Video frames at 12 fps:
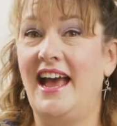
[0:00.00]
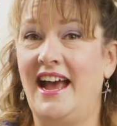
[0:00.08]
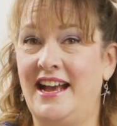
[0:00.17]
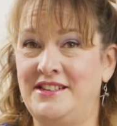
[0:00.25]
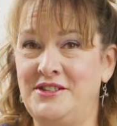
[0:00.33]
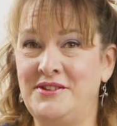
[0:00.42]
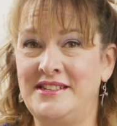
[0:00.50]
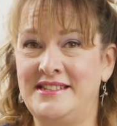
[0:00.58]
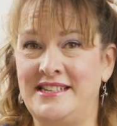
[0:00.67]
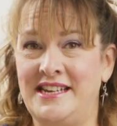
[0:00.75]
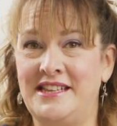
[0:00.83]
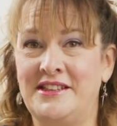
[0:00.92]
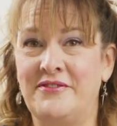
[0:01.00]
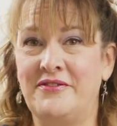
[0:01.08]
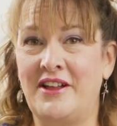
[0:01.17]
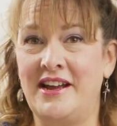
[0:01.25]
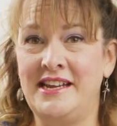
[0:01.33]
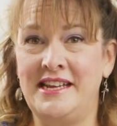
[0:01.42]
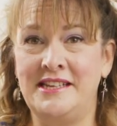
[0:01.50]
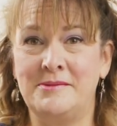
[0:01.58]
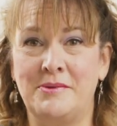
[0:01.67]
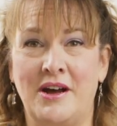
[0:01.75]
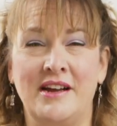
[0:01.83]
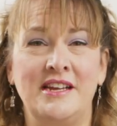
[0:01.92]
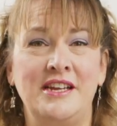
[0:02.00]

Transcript: As you can see, the flying geese flock